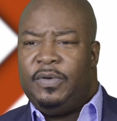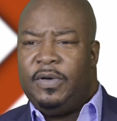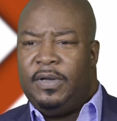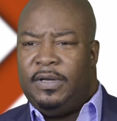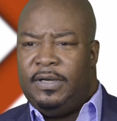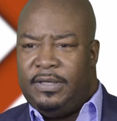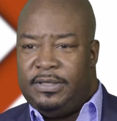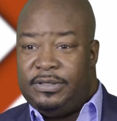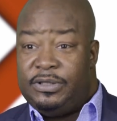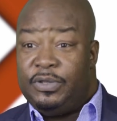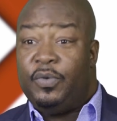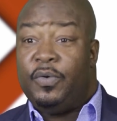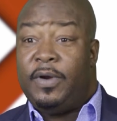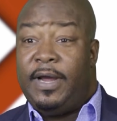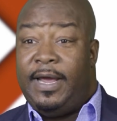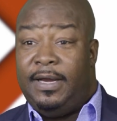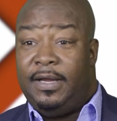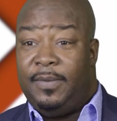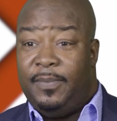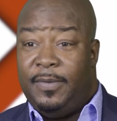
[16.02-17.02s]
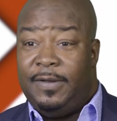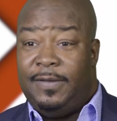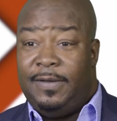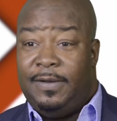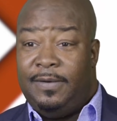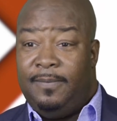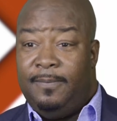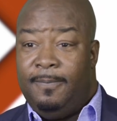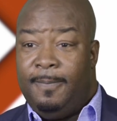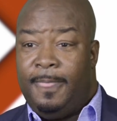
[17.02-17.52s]
call it the Socratic
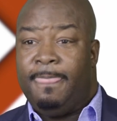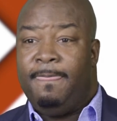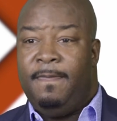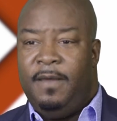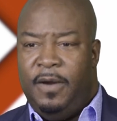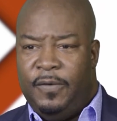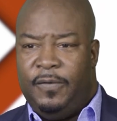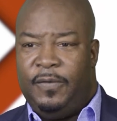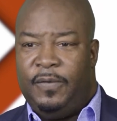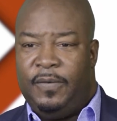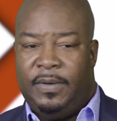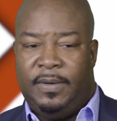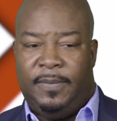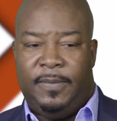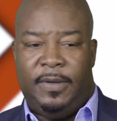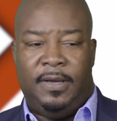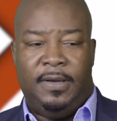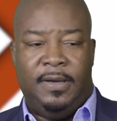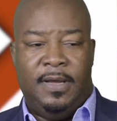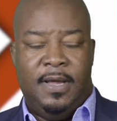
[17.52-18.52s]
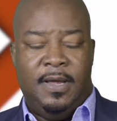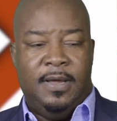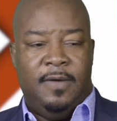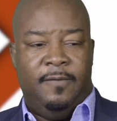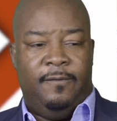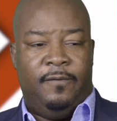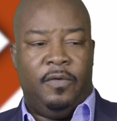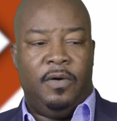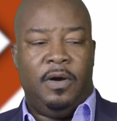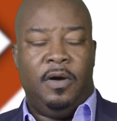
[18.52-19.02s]
method. Here's what I mean.
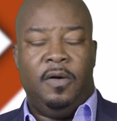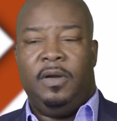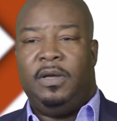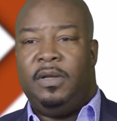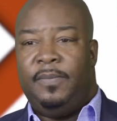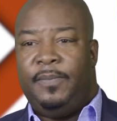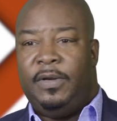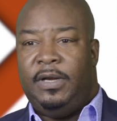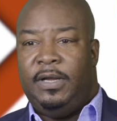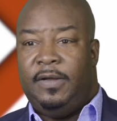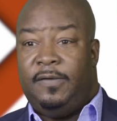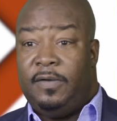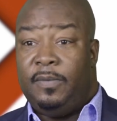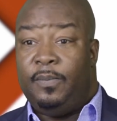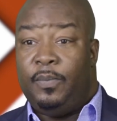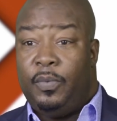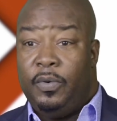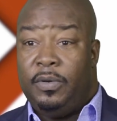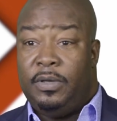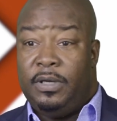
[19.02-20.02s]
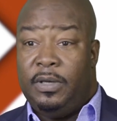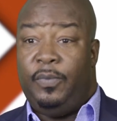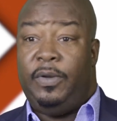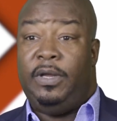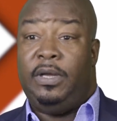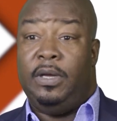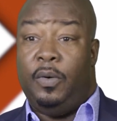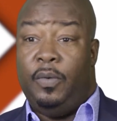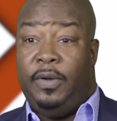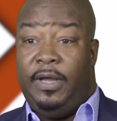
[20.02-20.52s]
For our company, it's important that we
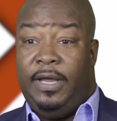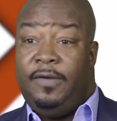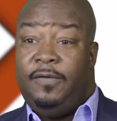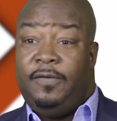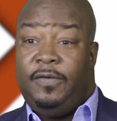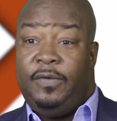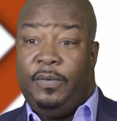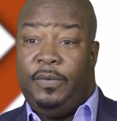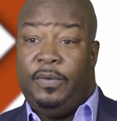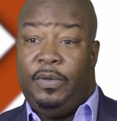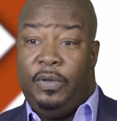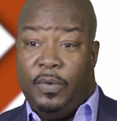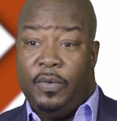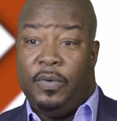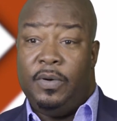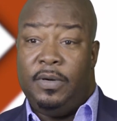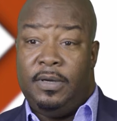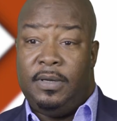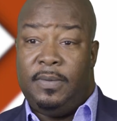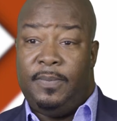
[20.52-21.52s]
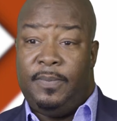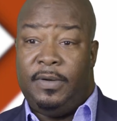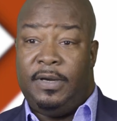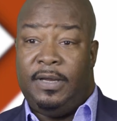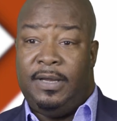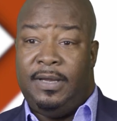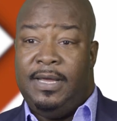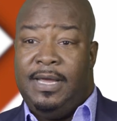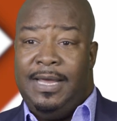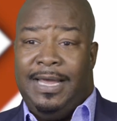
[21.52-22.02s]
go into your
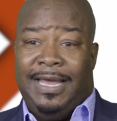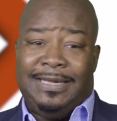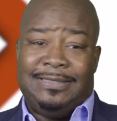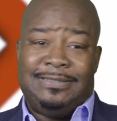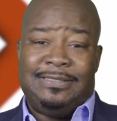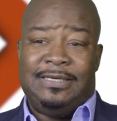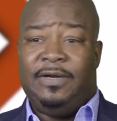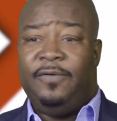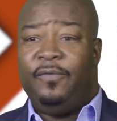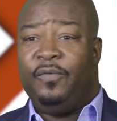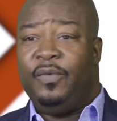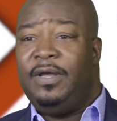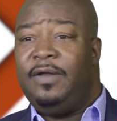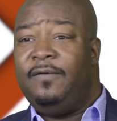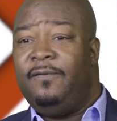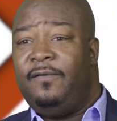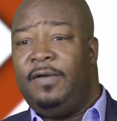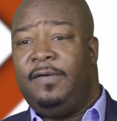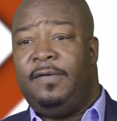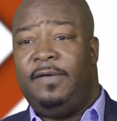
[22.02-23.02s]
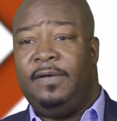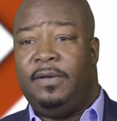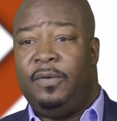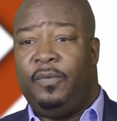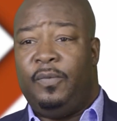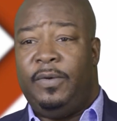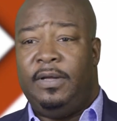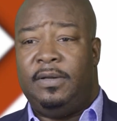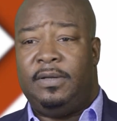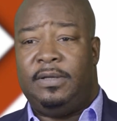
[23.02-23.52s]
company, and instead of reinventing the
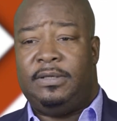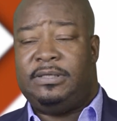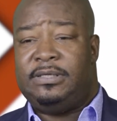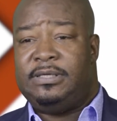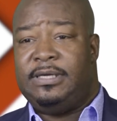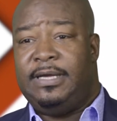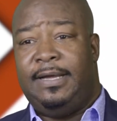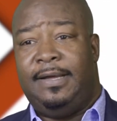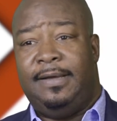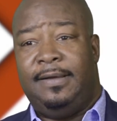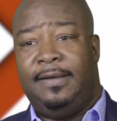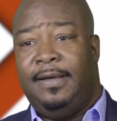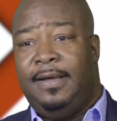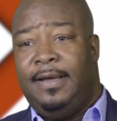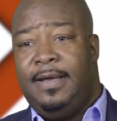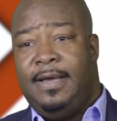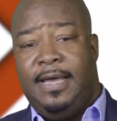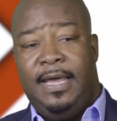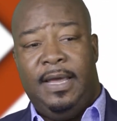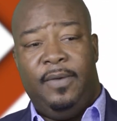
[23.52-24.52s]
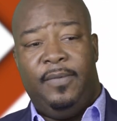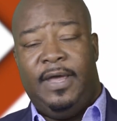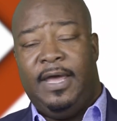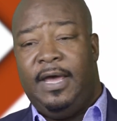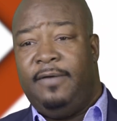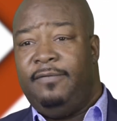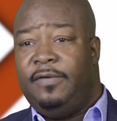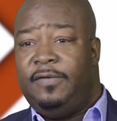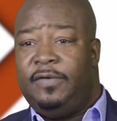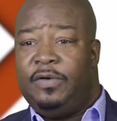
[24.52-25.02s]
wheel and saying, hey, we
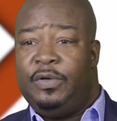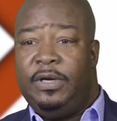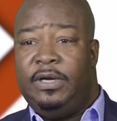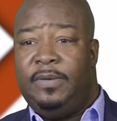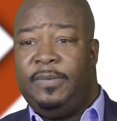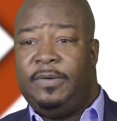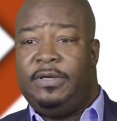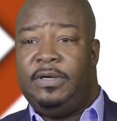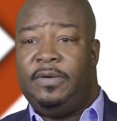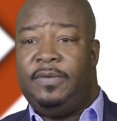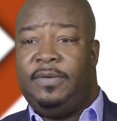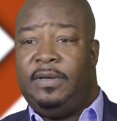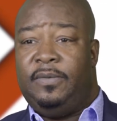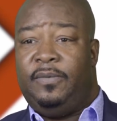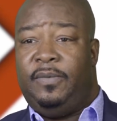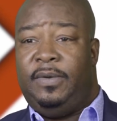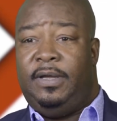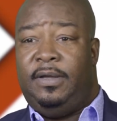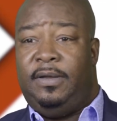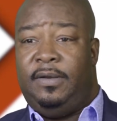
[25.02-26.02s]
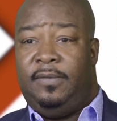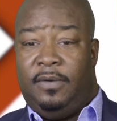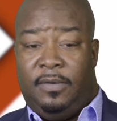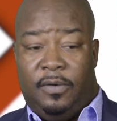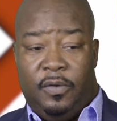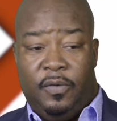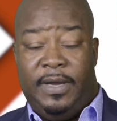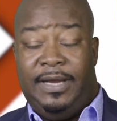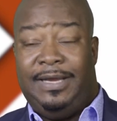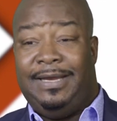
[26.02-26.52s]
have this training material that we
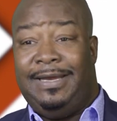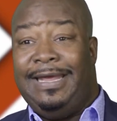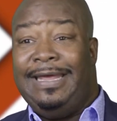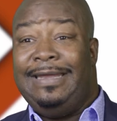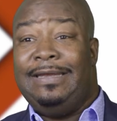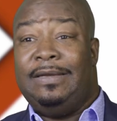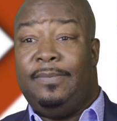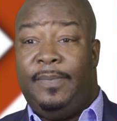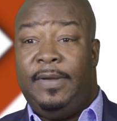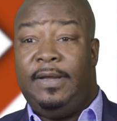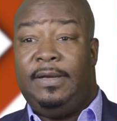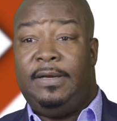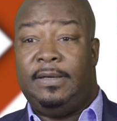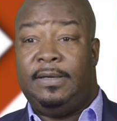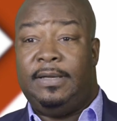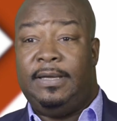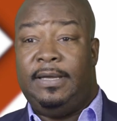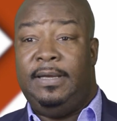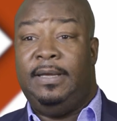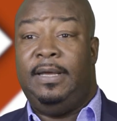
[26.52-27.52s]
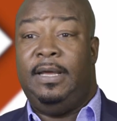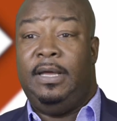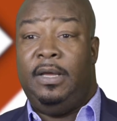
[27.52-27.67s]
created independently,